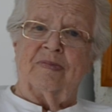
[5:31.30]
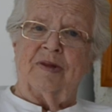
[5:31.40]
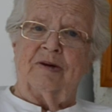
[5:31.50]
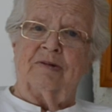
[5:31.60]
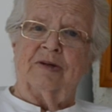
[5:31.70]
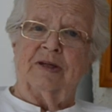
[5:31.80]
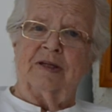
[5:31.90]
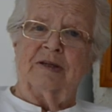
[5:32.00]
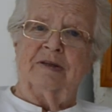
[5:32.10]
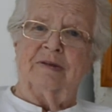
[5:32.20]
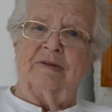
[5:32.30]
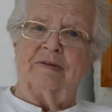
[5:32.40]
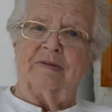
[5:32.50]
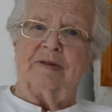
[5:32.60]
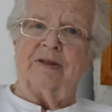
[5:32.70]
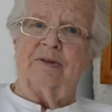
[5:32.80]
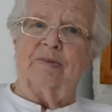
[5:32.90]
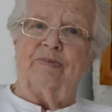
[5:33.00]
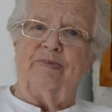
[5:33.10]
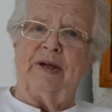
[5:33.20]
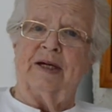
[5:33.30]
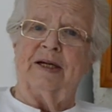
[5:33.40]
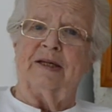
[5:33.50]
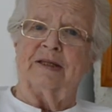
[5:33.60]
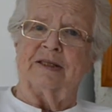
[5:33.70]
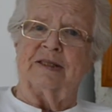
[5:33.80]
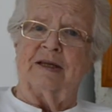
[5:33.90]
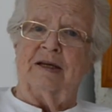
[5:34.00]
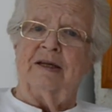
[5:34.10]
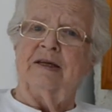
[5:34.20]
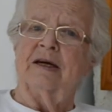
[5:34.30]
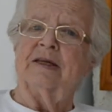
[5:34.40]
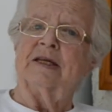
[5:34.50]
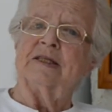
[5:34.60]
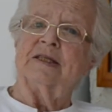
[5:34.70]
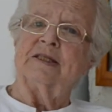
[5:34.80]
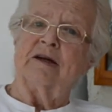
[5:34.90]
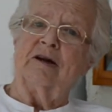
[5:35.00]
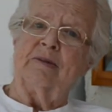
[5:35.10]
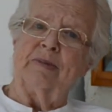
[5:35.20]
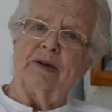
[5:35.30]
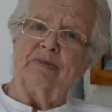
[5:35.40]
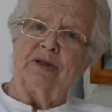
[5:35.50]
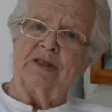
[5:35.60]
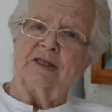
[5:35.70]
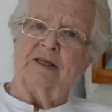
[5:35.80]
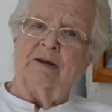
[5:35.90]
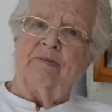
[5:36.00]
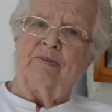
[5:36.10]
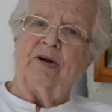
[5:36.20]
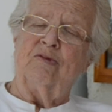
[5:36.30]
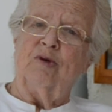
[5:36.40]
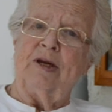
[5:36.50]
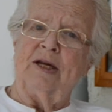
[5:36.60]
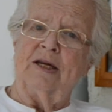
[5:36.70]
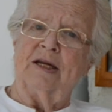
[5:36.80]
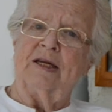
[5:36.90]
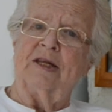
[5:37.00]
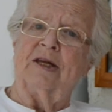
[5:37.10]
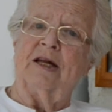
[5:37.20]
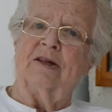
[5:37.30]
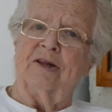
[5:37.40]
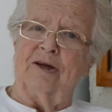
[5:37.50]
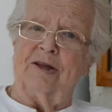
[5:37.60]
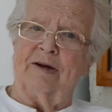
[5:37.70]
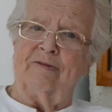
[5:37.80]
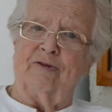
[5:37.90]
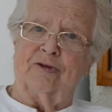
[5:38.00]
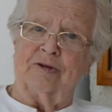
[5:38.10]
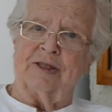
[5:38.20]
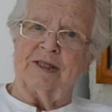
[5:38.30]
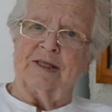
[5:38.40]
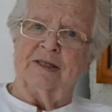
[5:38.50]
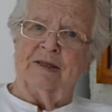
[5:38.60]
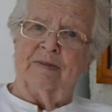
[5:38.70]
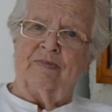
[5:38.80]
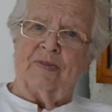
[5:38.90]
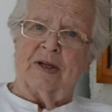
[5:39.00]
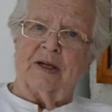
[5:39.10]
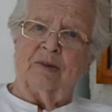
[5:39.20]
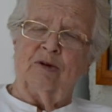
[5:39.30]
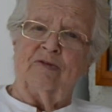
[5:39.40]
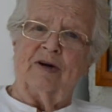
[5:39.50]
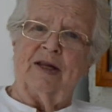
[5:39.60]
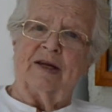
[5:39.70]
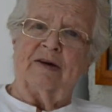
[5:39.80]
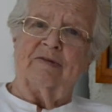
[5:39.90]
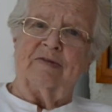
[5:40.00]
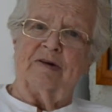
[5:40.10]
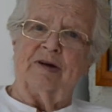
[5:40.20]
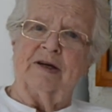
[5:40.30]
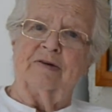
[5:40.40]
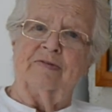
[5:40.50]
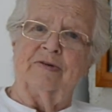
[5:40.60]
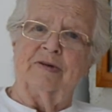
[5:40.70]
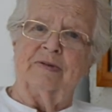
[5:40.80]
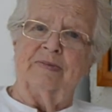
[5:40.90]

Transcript: They're all, you know, behind us, not necessarily members, but if we need anything, they're there for us. And we find that very helpful.